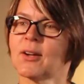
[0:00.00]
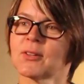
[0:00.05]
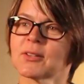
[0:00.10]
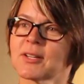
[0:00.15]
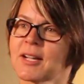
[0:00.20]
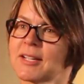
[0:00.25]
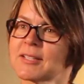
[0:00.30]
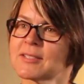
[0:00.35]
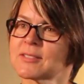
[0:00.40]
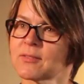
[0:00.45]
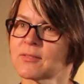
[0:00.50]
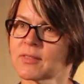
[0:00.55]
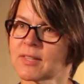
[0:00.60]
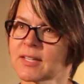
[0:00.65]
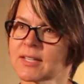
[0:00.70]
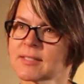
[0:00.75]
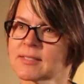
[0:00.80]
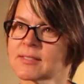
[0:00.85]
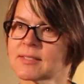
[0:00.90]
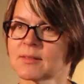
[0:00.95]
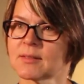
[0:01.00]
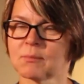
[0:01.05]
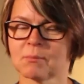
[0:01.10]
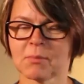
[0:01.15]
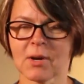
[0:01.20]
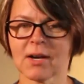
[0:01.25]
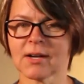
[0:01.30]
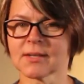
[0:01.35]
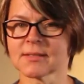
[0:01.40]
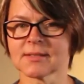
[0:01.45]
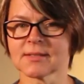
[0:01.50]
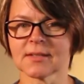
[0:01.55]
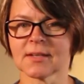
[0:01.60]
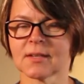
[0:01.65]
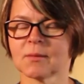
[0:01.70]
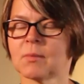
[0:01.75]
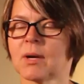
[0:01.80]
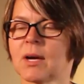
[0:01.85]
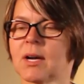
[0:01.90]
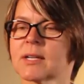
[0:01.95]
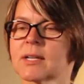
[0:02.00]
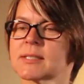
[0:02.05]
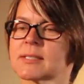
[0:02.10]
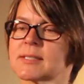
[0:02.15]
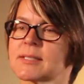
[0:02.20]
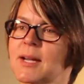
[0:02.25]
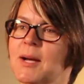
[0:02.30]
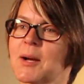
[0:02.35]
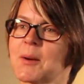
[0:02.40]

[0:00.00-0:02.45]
kinds of things, and boxed and unboxed.